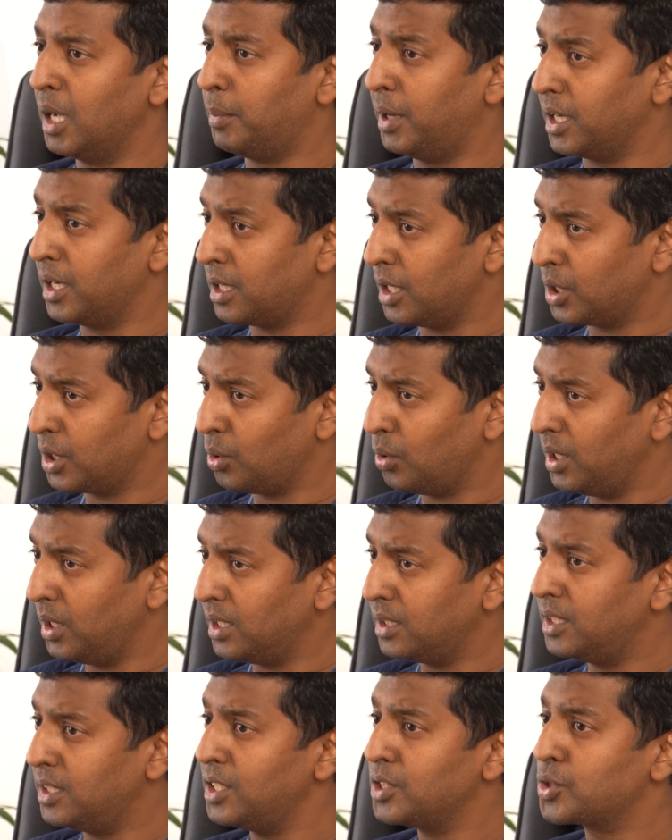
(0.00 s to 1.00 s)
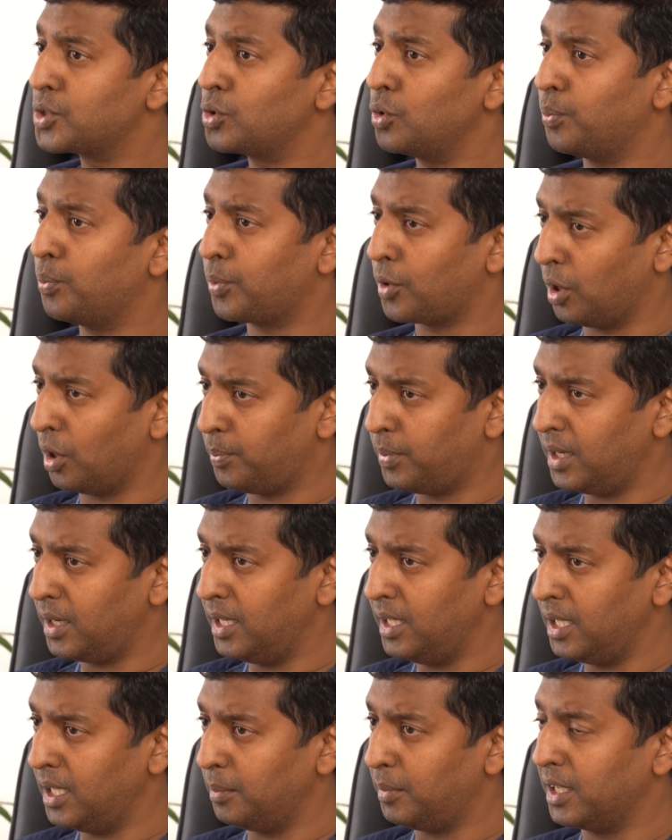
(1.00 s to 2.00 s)
By controlling these two
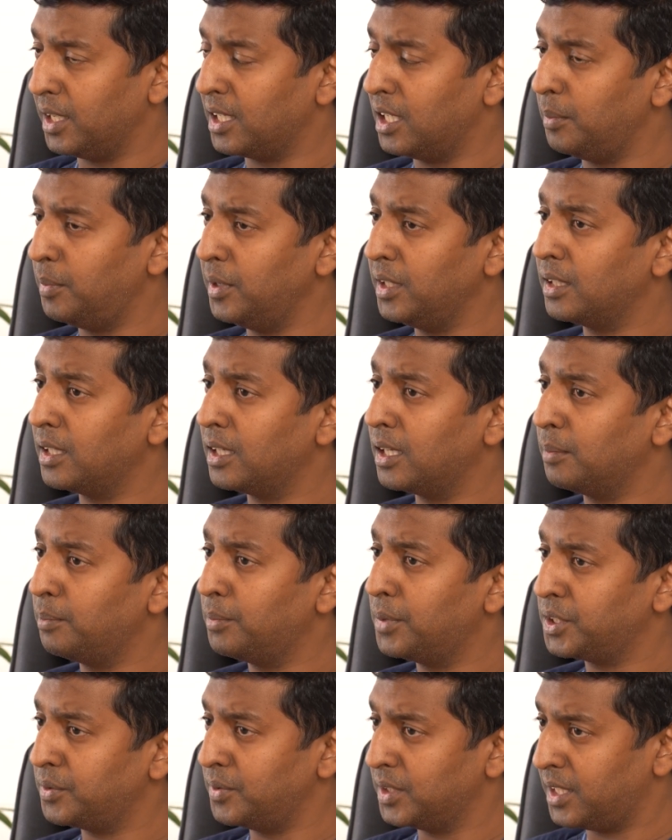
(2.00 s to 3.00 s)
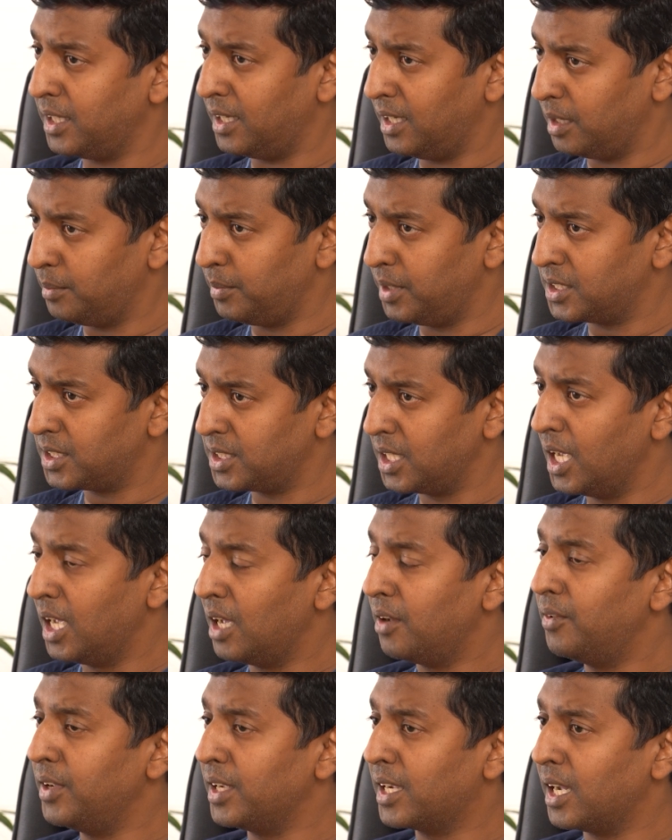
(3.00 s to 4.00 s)
properly, by keeping the numbers within limits,
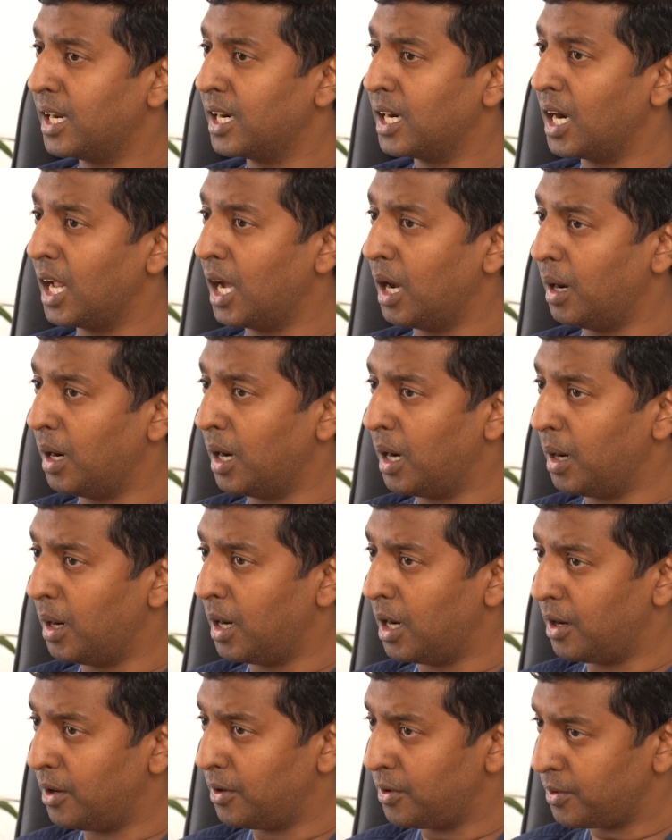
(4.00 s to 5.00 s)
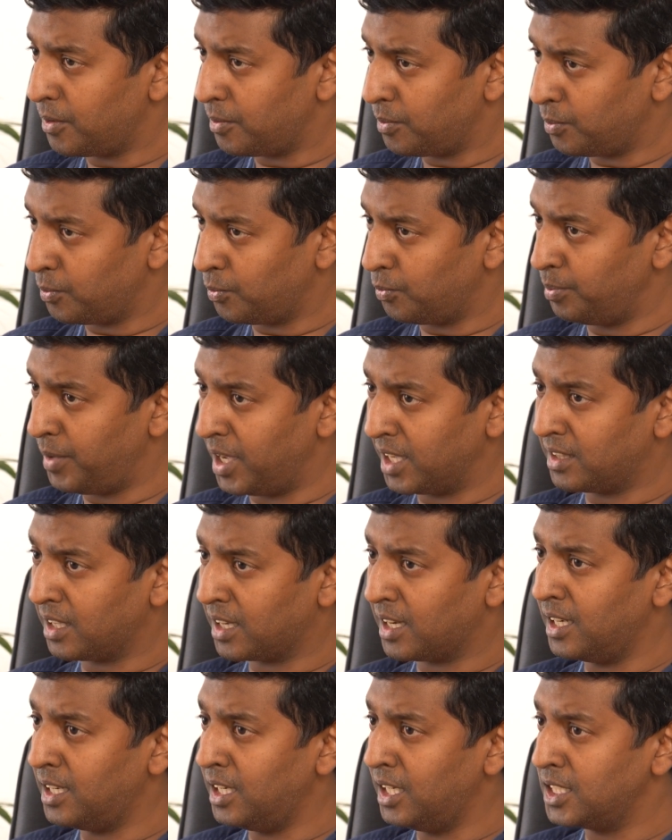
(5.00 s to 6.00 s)
we can make the
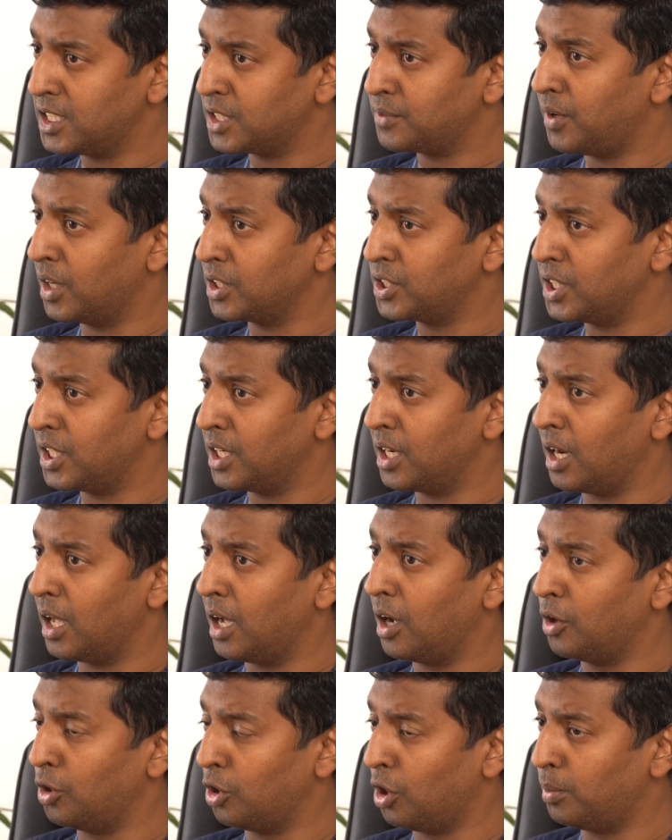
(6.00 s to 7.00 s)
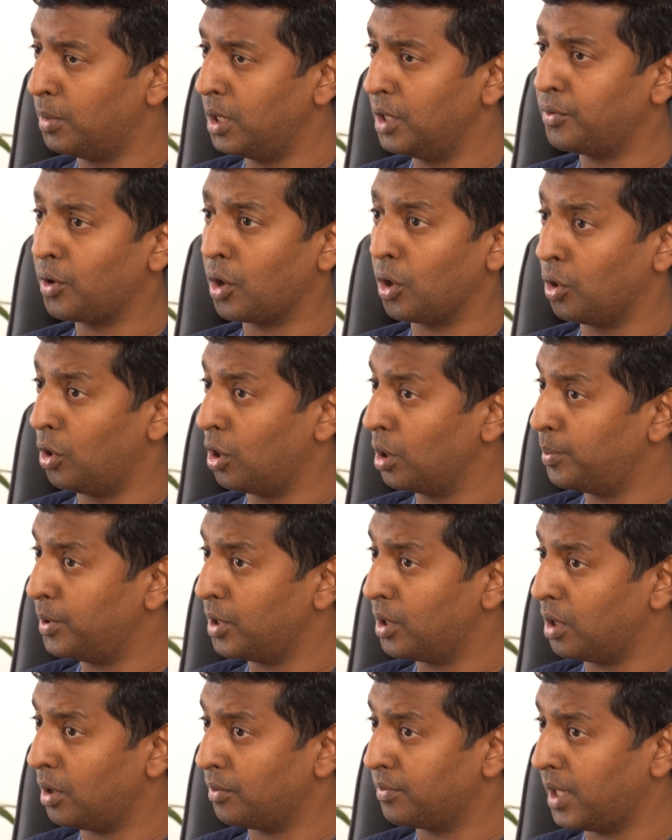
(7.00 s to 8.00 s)
kidneys function normally for a long
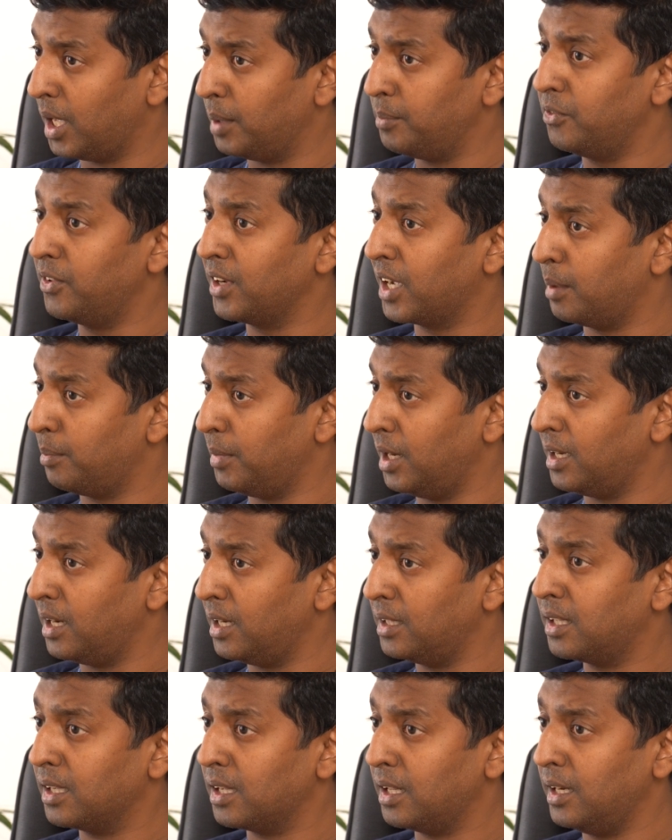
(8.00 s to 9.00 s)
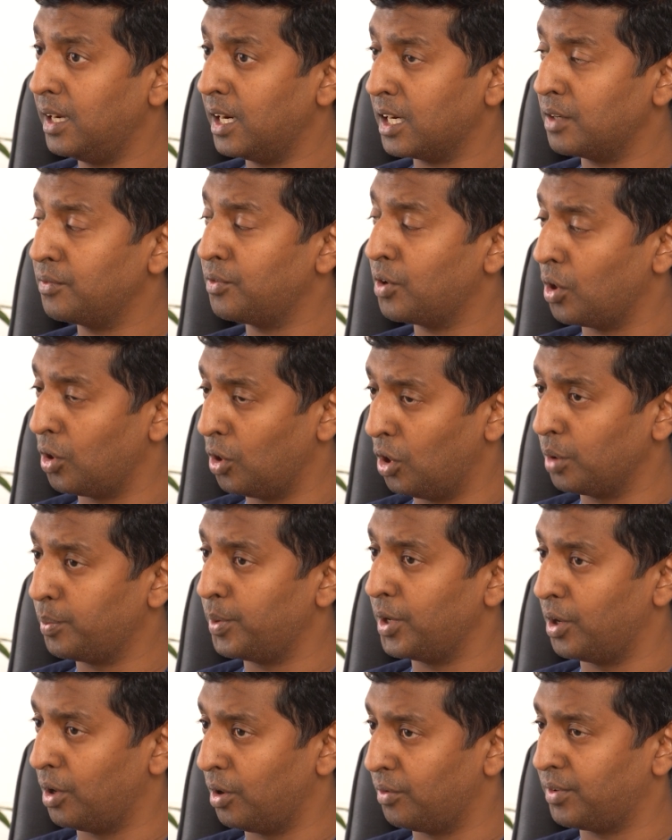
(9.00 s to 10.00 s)
period of time. We can maintain the creatinine for a long
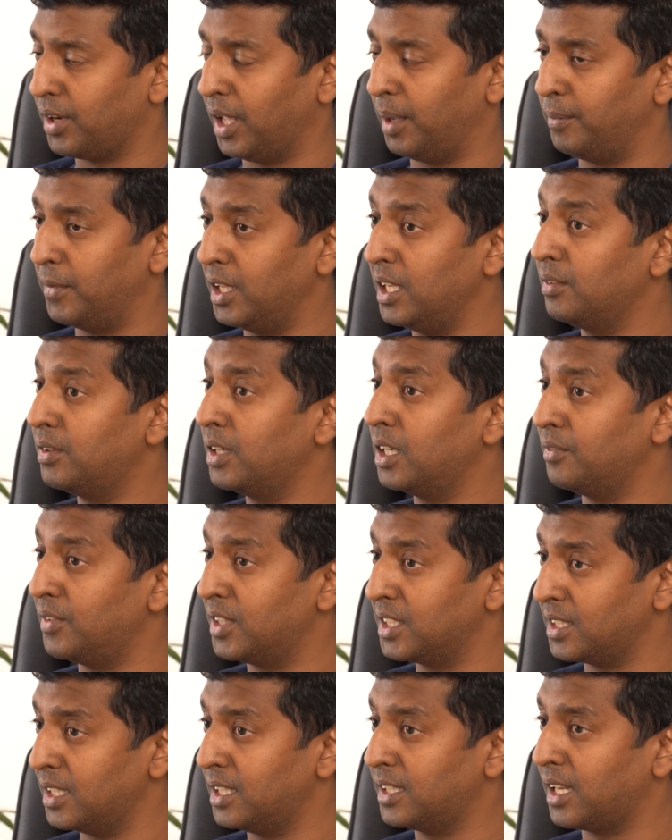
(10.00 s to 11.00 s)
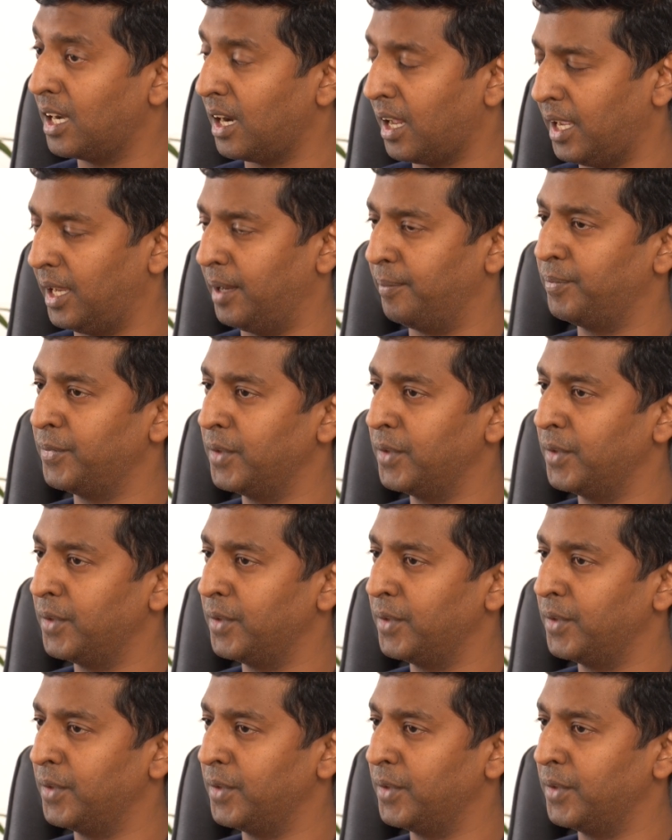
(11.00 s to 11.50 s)
period of time, even if it is a little high.